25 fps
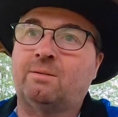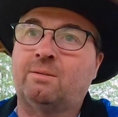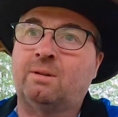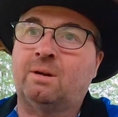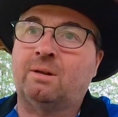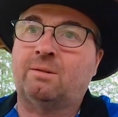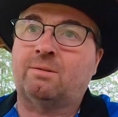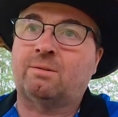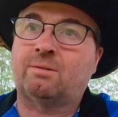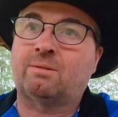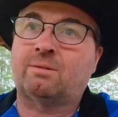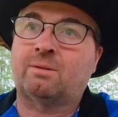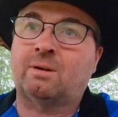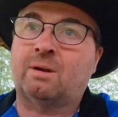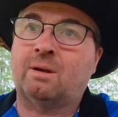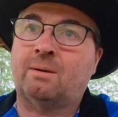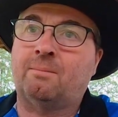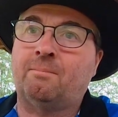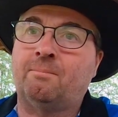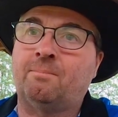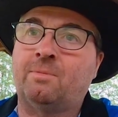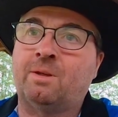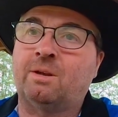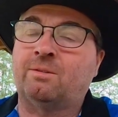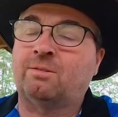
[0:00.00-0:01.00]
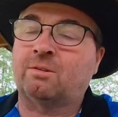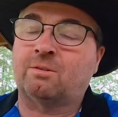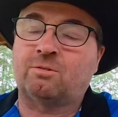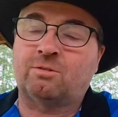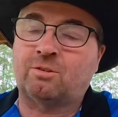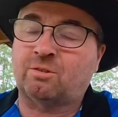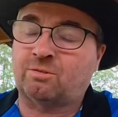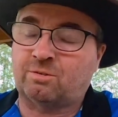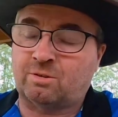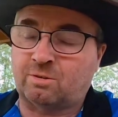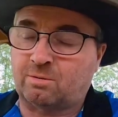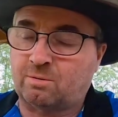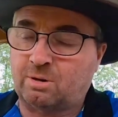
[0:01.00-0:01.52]
that's
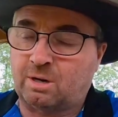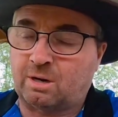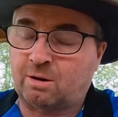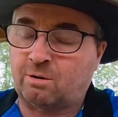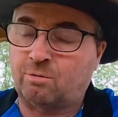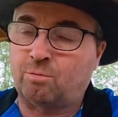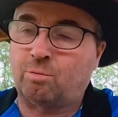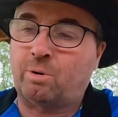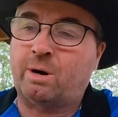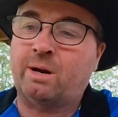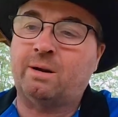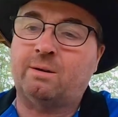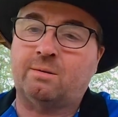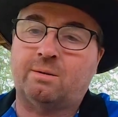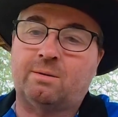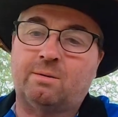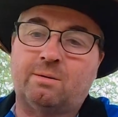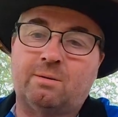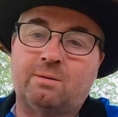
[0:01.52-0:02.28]
just a great